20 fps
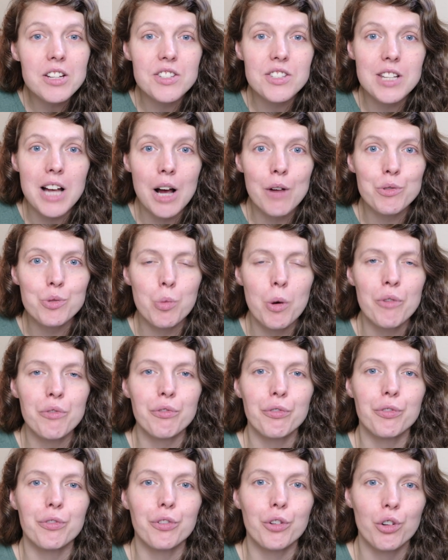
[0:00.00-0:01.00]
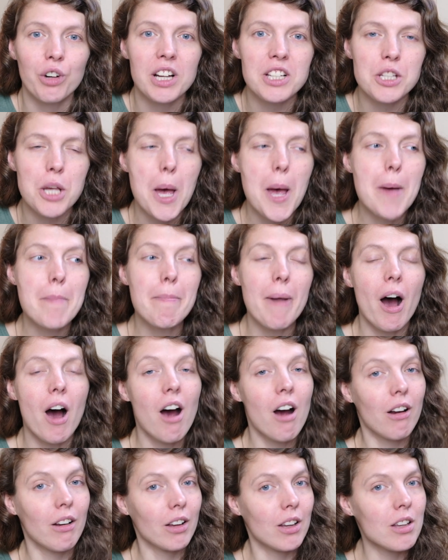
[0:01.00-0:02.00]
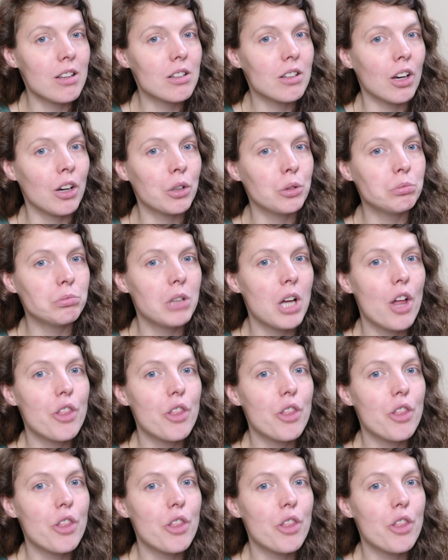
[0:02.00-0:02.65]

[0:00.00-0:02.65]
selves want for us, but our ego,